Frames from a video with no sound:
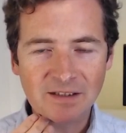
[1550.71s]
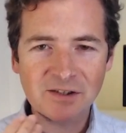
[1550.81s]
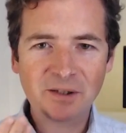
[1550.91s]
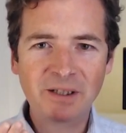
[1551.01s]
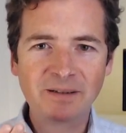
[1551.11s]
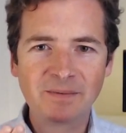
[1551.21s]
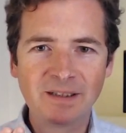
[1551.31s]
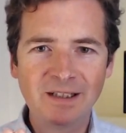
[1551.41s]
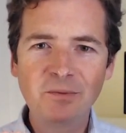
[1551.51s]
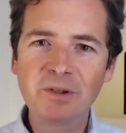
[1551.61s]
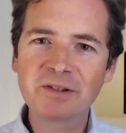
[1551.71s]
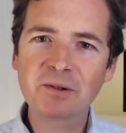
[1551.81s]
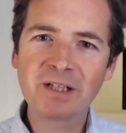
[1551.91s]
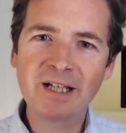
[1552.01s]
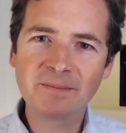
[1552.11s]
sorry, what's
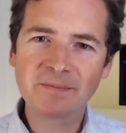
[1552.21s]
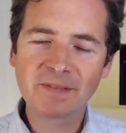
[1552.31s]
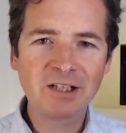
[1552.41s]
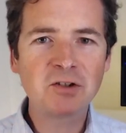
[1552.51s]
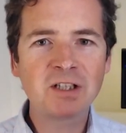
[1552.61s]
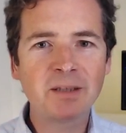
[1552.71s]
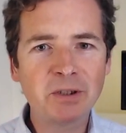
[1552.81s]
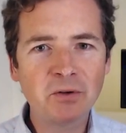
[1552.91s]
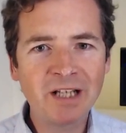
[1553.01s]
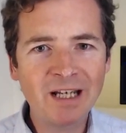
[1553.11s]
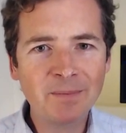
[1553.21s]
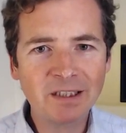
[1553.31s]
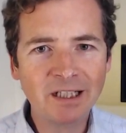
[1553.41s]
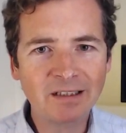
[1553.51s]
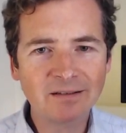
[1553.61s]
your name? Can you tell me your name
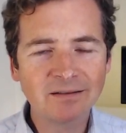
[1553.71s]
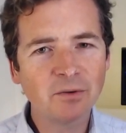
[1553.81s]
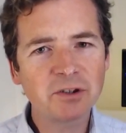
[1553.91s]
again?